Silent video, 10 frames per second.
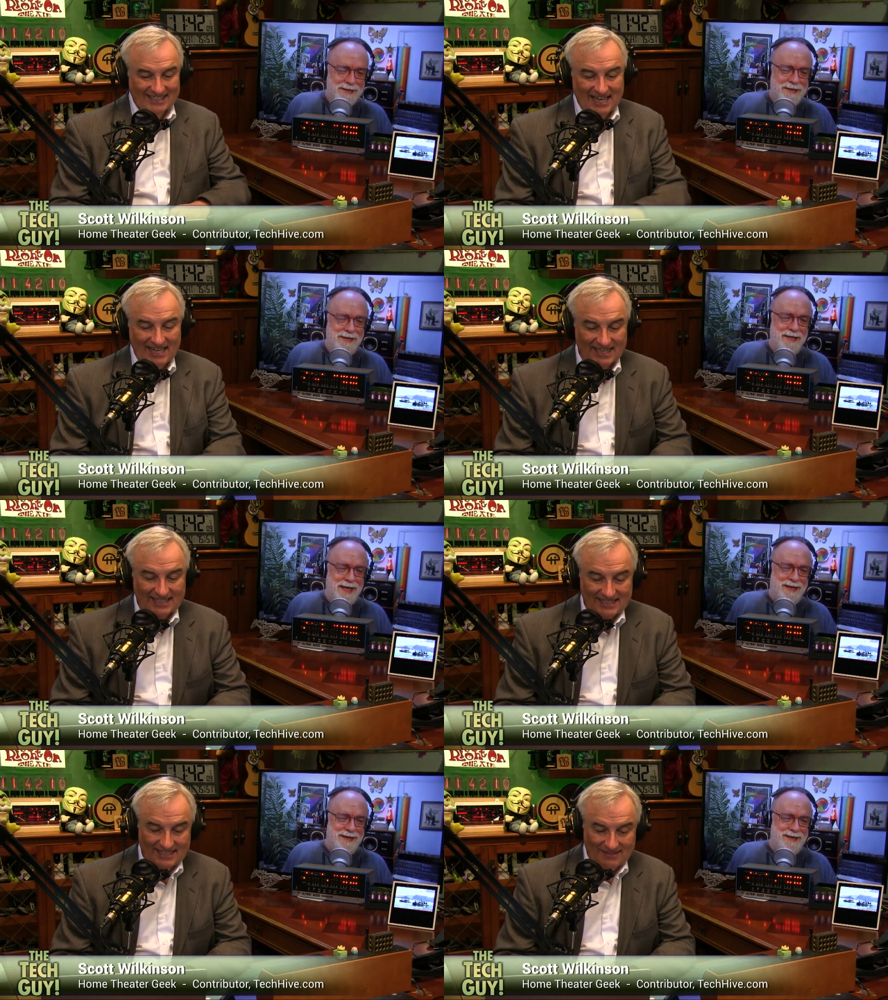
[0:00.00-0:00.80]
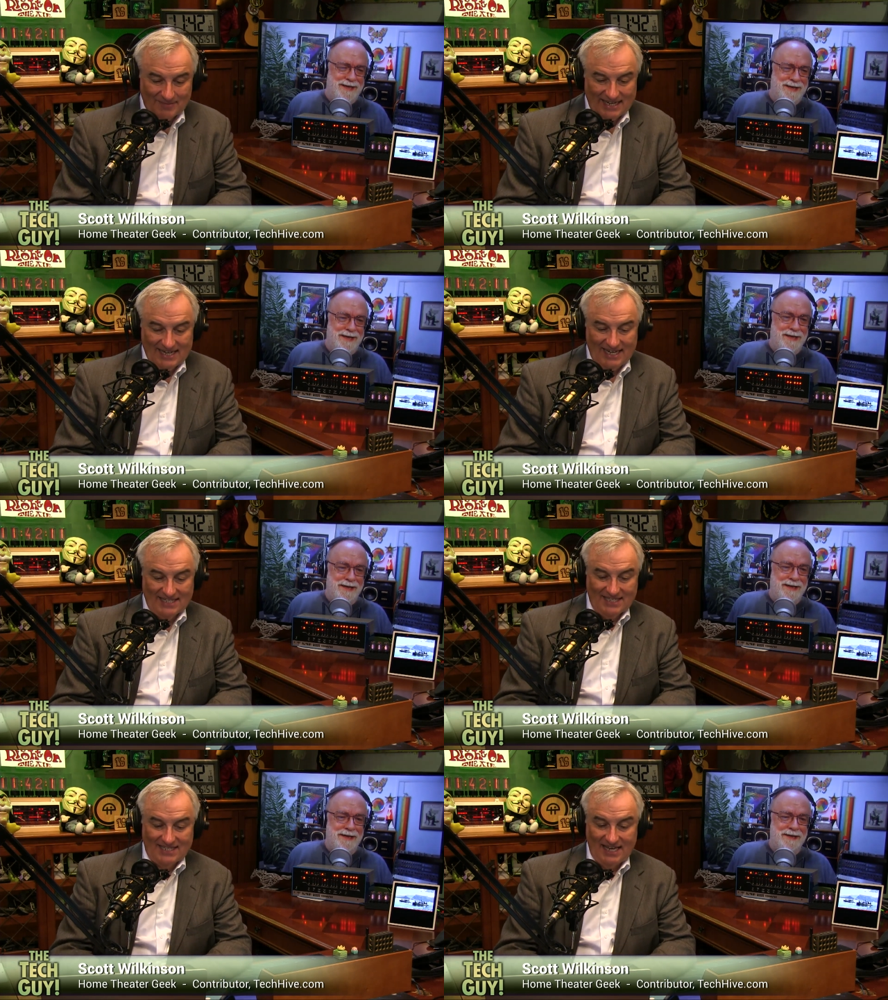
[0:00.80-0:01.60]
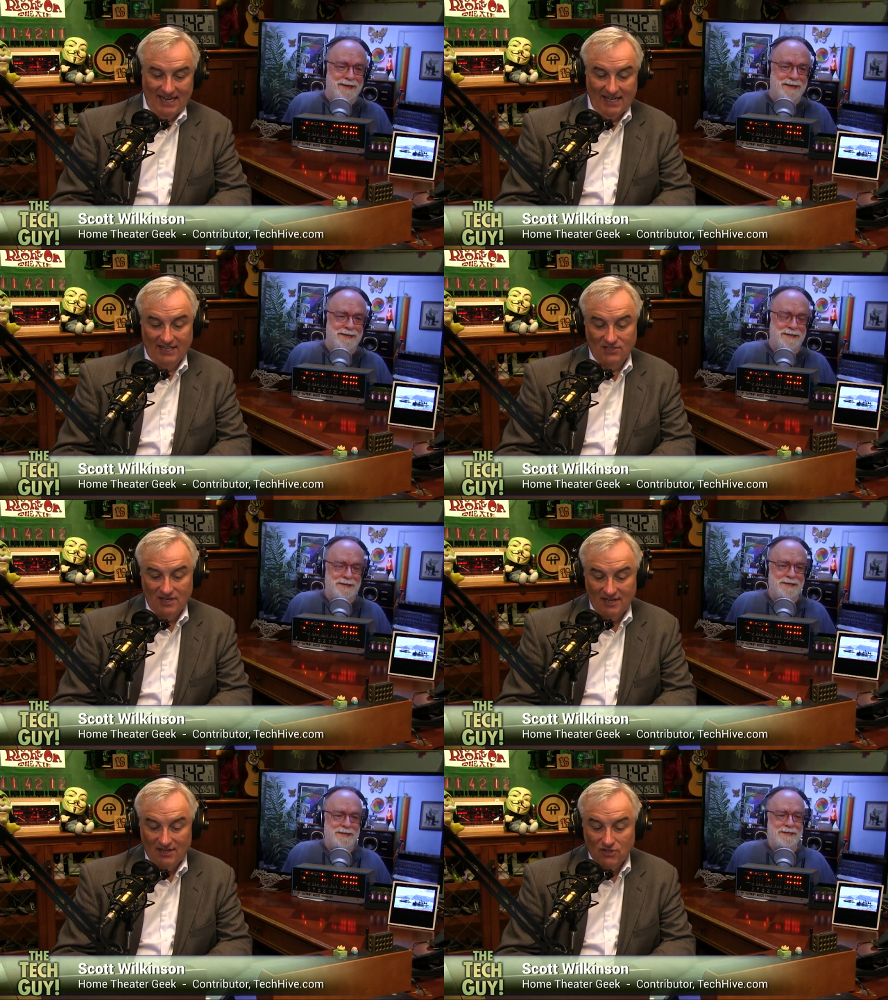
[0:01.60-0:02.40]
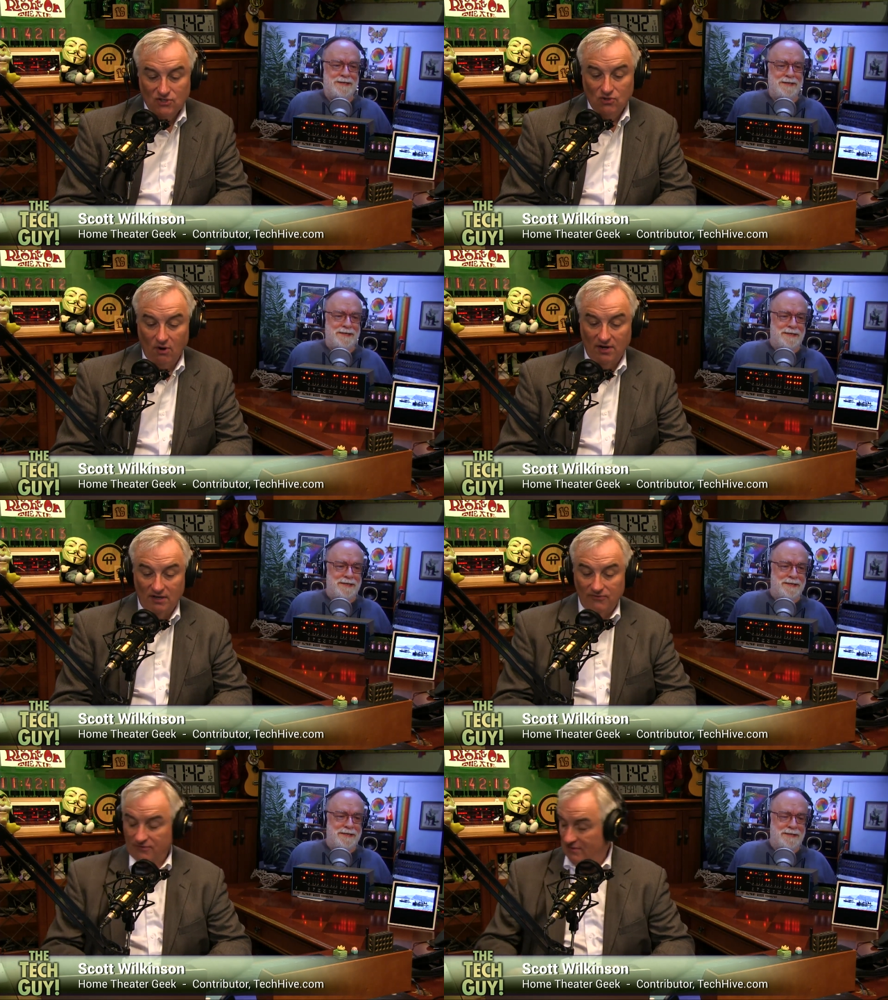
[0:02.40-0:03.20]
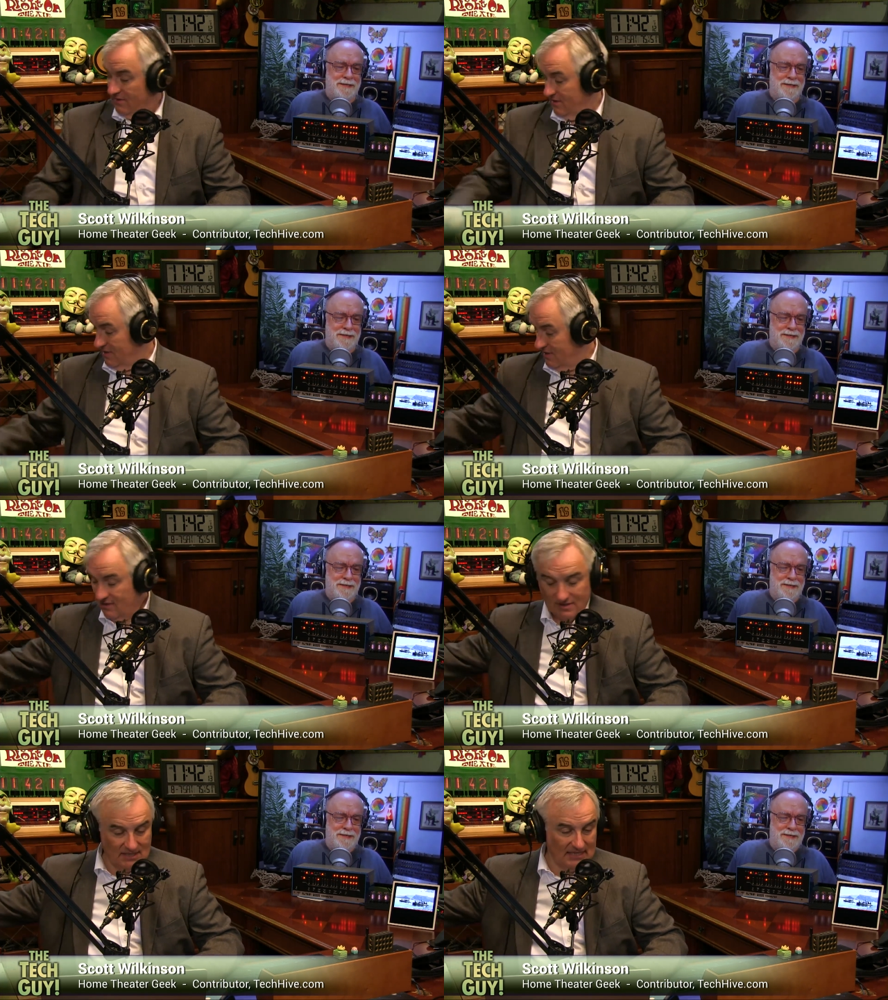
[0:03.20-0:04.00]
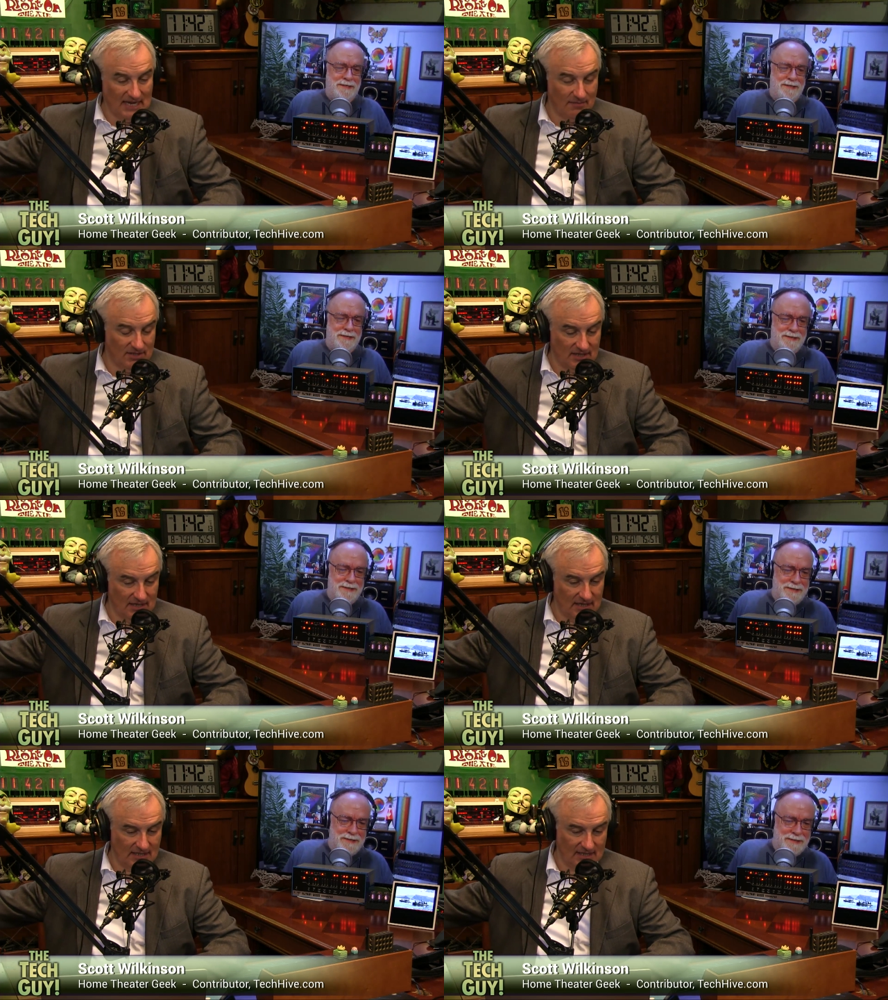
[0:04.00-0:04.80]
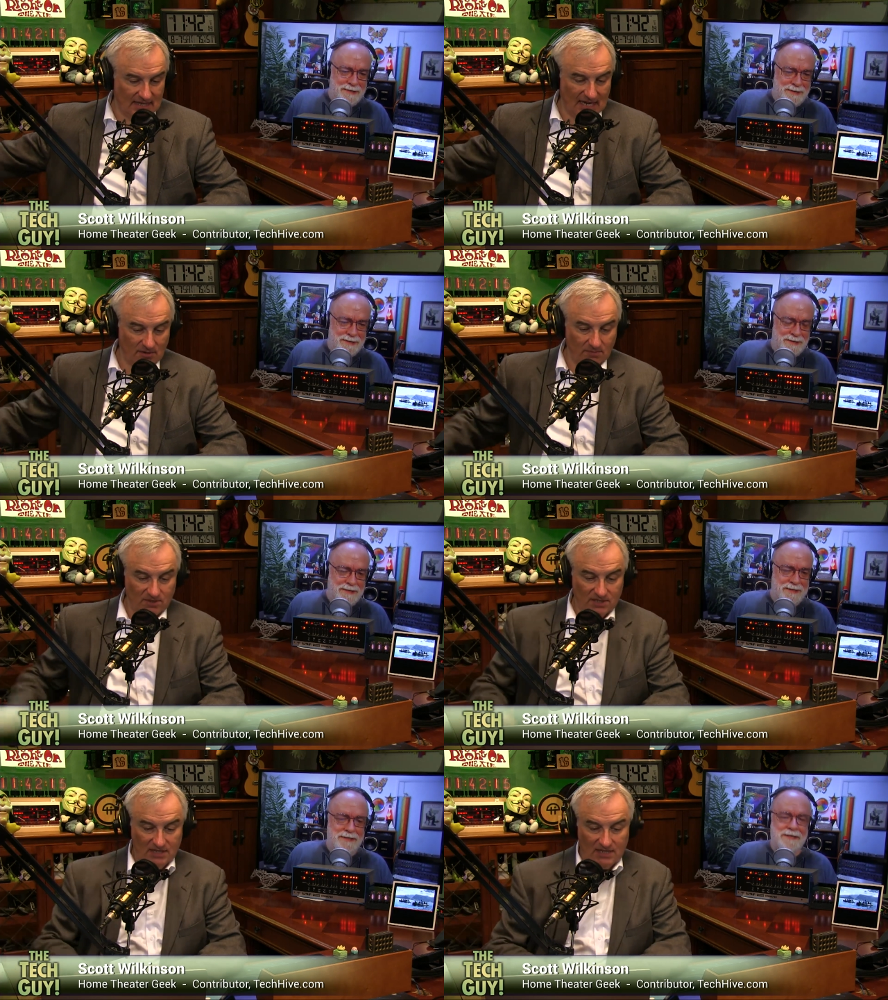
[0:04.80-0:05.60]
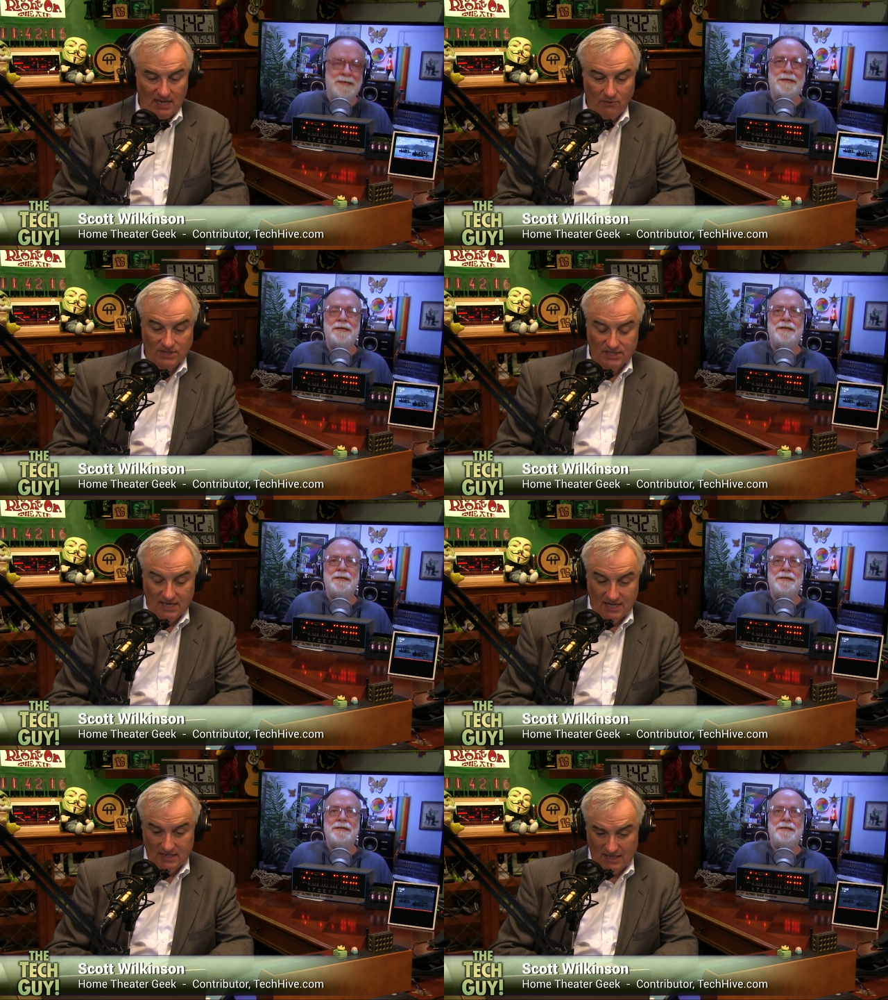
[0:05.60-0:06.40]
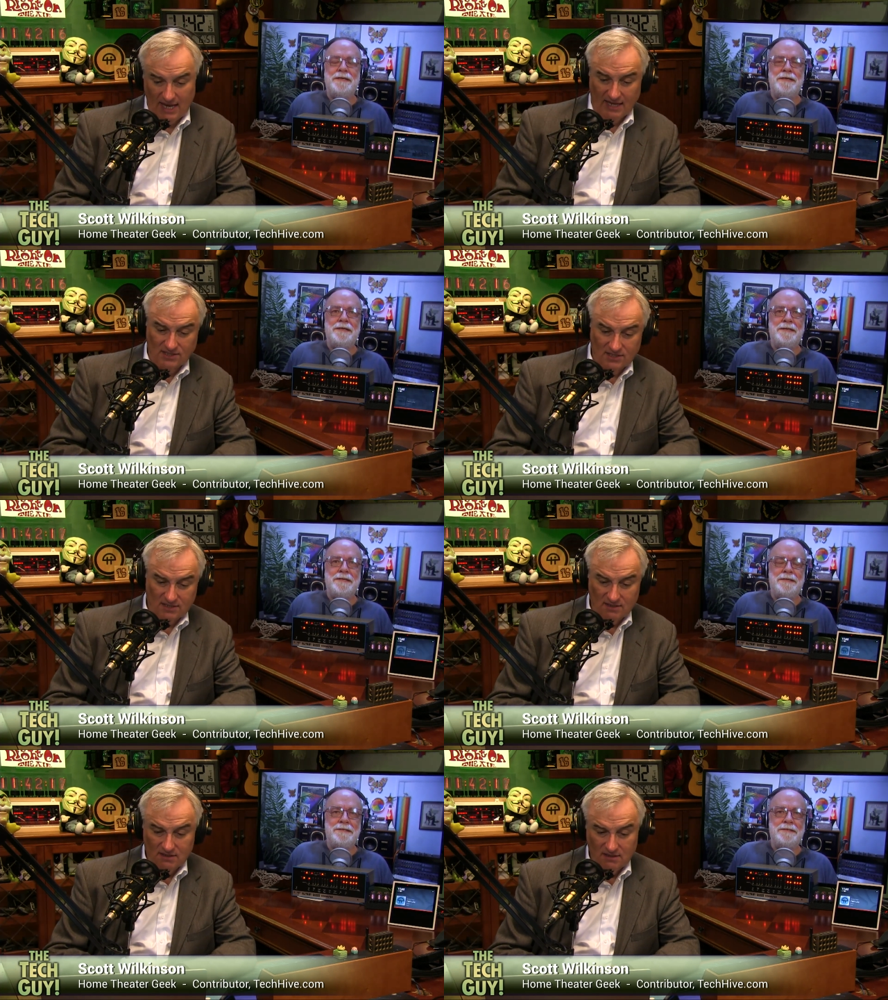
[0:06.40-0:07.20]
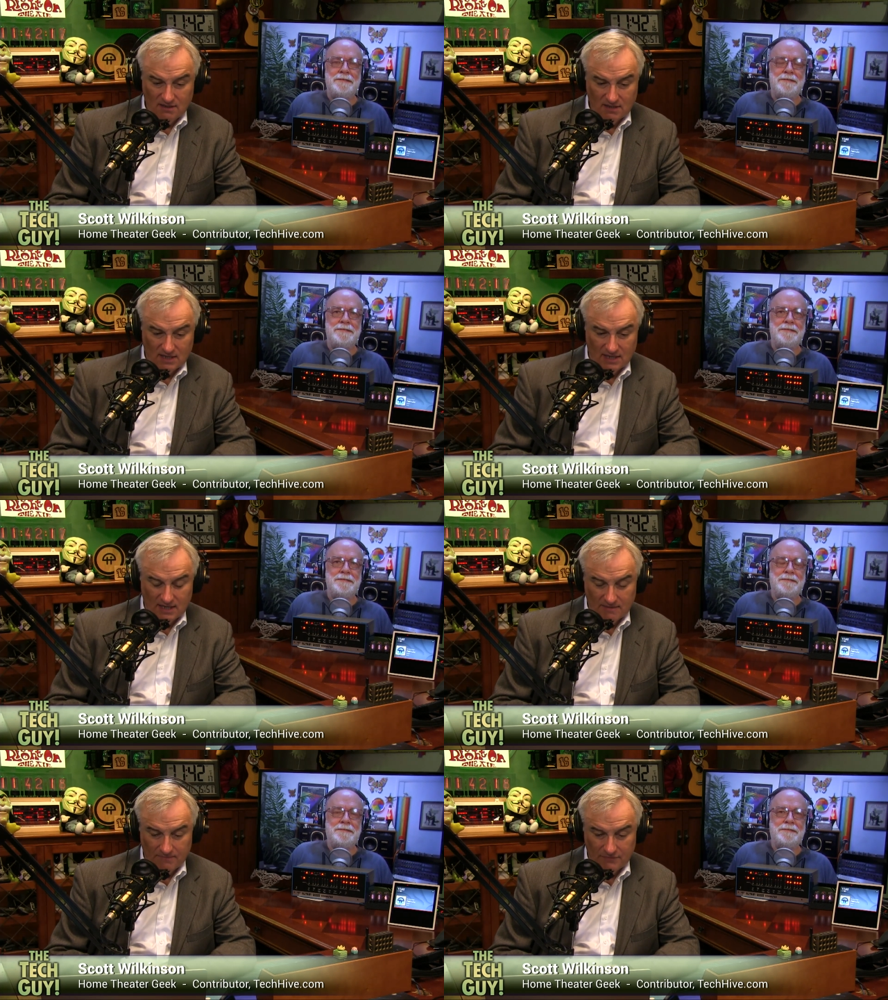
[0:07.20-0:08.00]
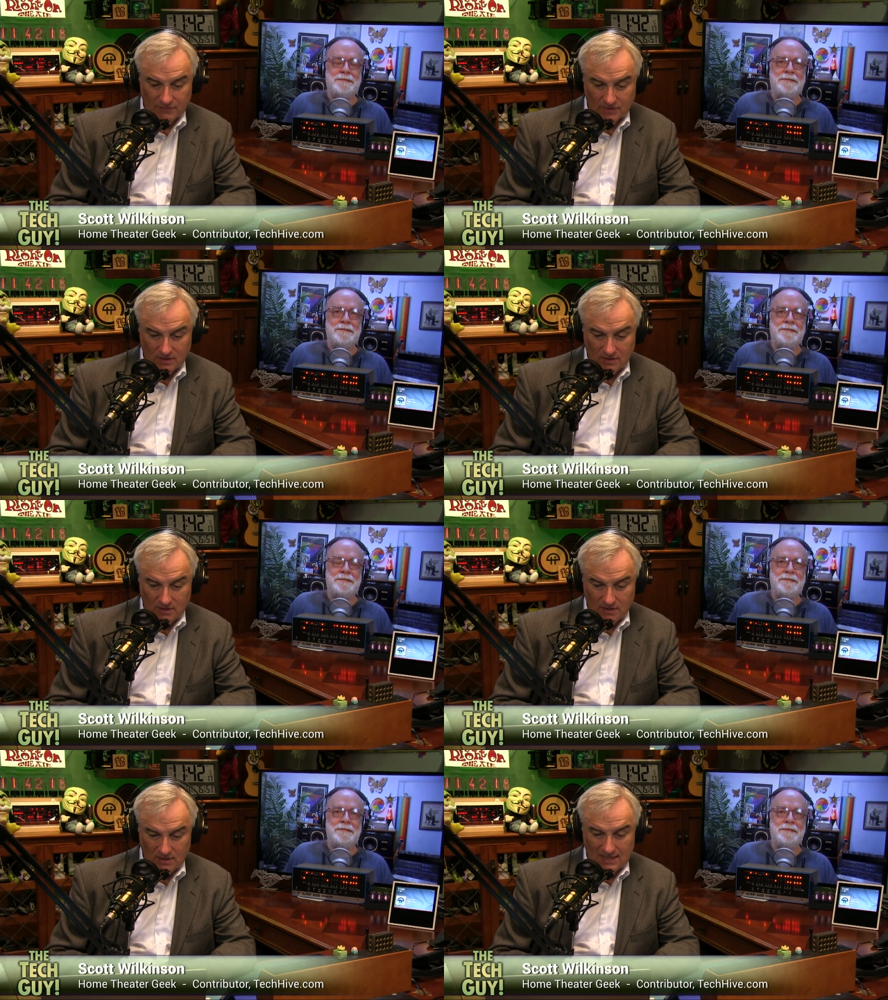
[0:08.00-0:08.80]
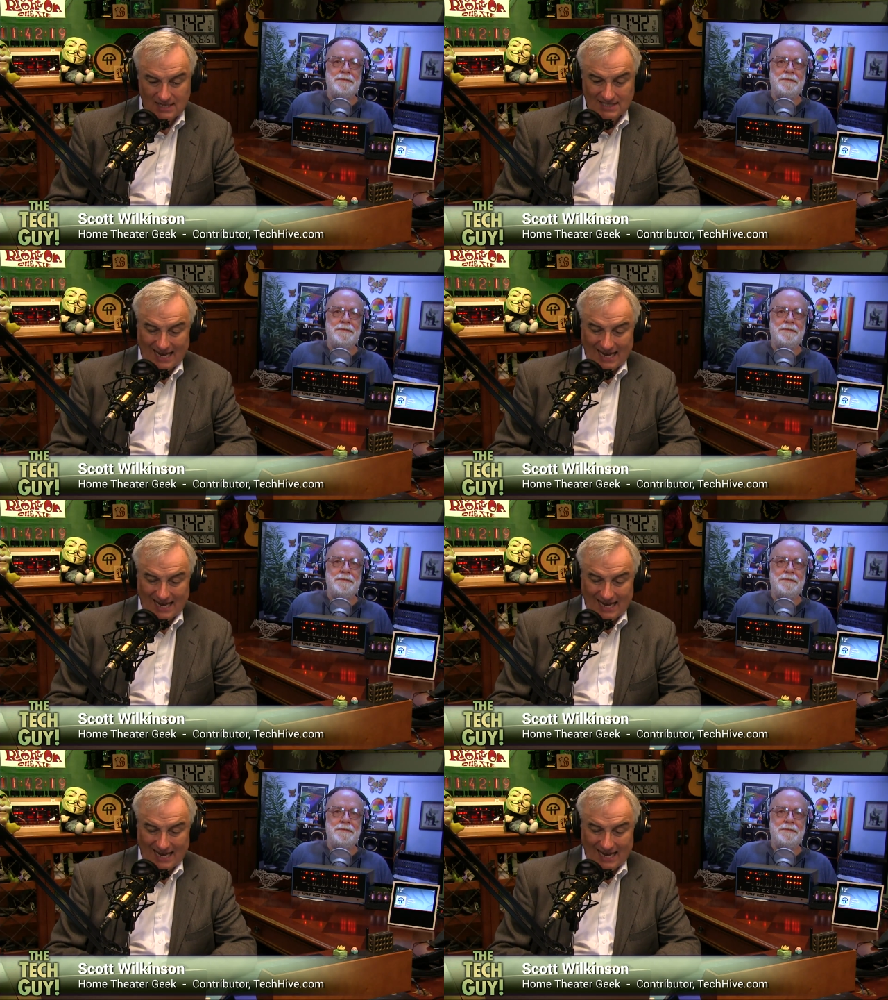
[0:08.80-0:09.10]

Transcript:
Speaker 1: Yeah, Mike Heiss is saying it's sort of the same as a as a gaming P C, and I would say yes. Um, it is